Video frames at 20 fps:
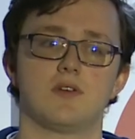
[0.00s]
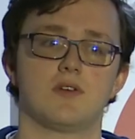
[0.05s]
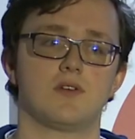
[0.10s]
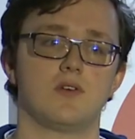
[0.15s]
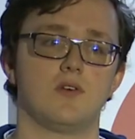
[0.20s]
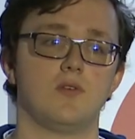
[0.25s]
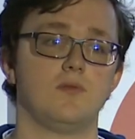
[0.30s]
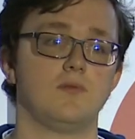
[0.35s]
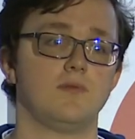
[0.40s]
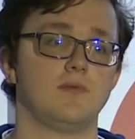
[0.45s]

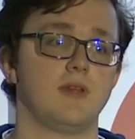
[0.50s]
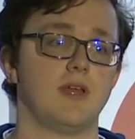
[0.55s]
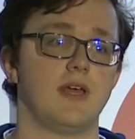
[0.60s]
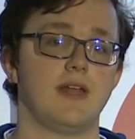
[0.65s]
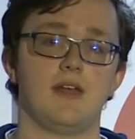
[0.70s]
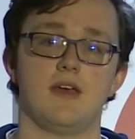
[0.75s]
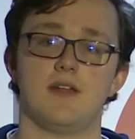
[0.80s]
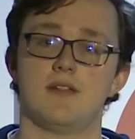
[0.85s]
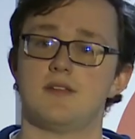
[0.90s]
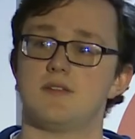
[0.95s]
Cool.
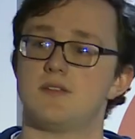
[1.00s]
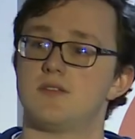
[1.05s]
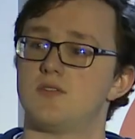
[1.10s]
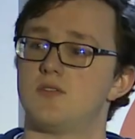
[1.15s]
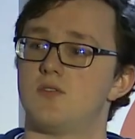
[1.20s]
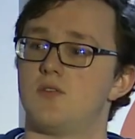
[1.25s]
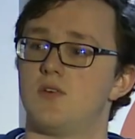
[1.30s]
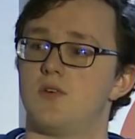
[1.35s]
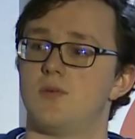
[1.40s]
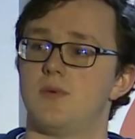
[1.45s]
Any others,
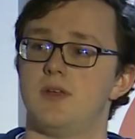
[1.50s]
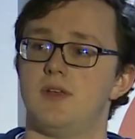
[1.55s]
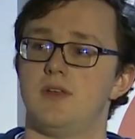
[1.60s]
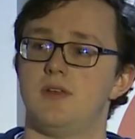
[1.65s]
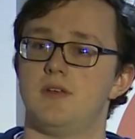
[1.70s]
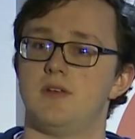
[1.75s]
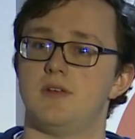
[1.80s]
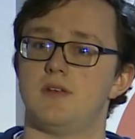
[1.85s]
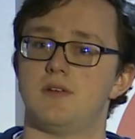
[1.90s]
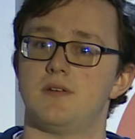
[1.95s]
or
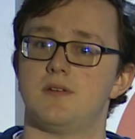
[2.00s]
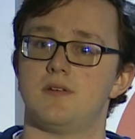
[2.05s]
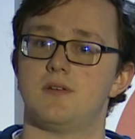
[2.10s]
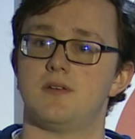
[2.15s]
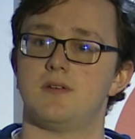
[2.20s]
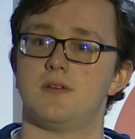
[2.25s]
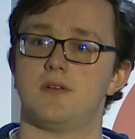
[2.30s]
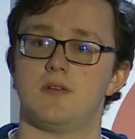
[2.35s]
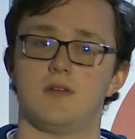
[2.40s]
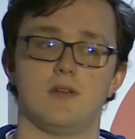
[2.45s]
I
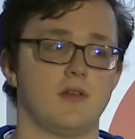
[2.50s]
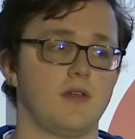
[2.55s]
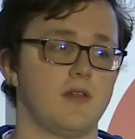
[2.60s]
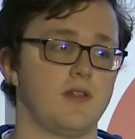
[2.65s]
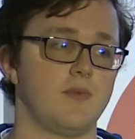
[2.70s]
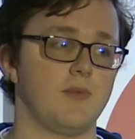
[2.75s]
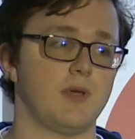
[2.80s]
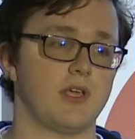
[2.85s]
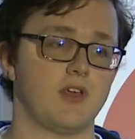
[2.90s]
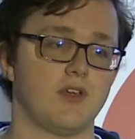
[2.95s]

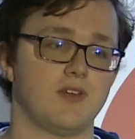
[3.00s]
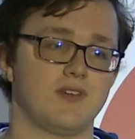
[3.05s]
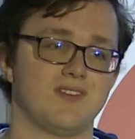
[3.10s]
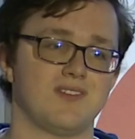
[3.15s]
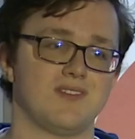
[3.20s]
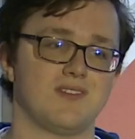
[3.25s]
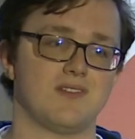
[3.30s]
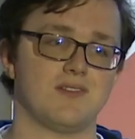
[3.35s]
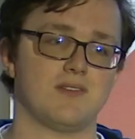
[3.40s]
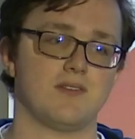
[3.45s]
think we're good.
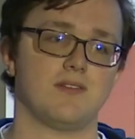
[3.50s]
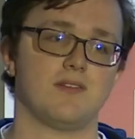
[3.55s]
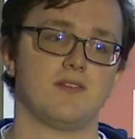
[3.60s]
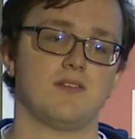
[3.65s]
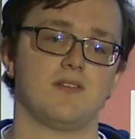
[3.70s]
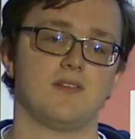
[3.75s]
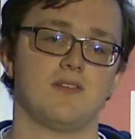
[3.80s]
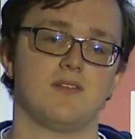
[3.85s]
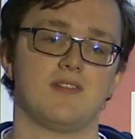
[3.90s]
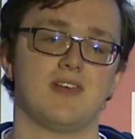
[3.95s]

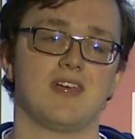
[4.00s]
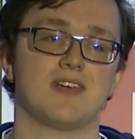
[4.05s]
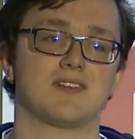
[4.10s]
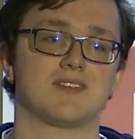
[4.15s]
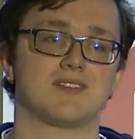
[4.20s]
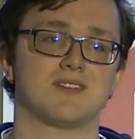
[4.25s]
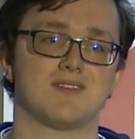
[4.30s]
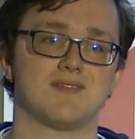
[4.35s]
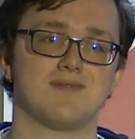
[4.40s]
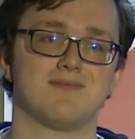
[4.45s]

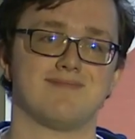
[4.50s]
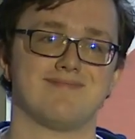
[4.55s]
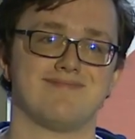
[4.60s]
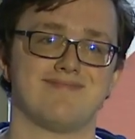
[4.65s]
Thanks.